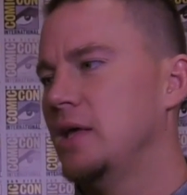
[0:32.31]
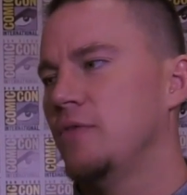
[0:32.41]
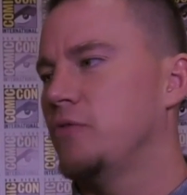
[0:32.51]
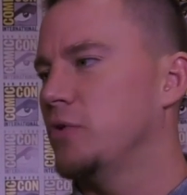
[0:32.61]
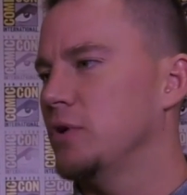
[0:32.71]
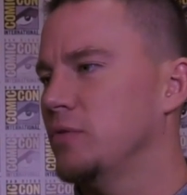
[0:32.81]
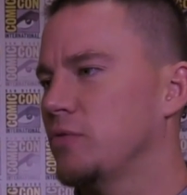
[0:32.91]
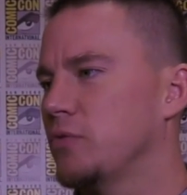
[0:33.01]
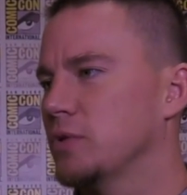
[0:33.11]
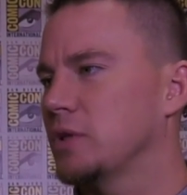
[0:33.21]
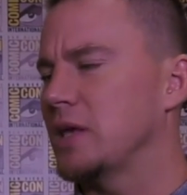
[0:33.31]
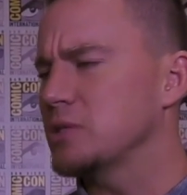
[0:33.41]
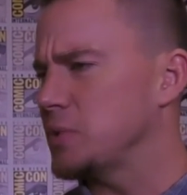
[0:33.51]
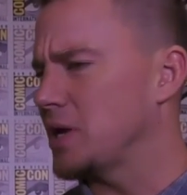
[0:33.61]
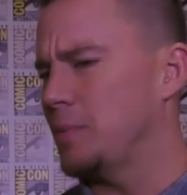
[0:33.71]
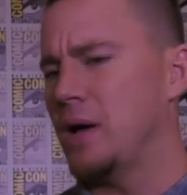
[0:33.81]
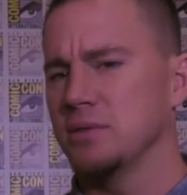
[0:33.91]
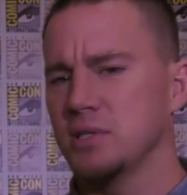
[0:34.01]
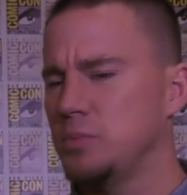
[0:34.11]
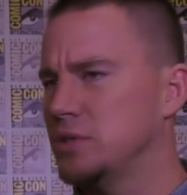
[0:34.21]
For Kingsman to come out
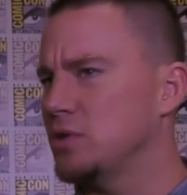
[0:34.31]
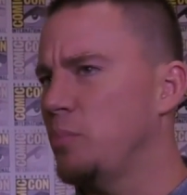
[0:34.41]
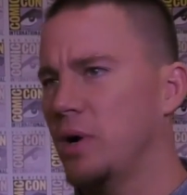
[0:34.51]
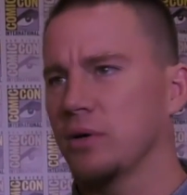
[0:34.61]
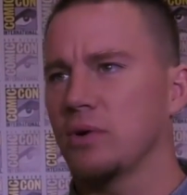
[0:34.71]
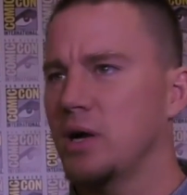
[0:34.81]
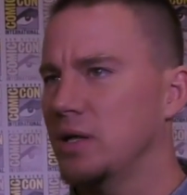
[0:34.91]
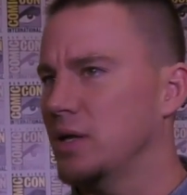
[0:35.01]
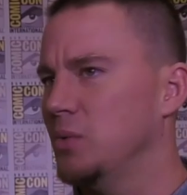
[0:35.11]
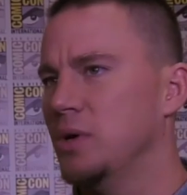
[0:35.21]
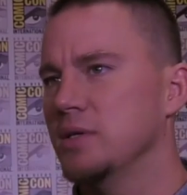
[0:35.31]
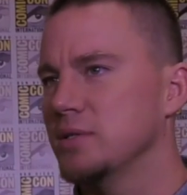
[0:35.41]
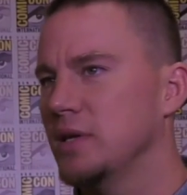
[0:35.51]
and just be so punk rock like it was,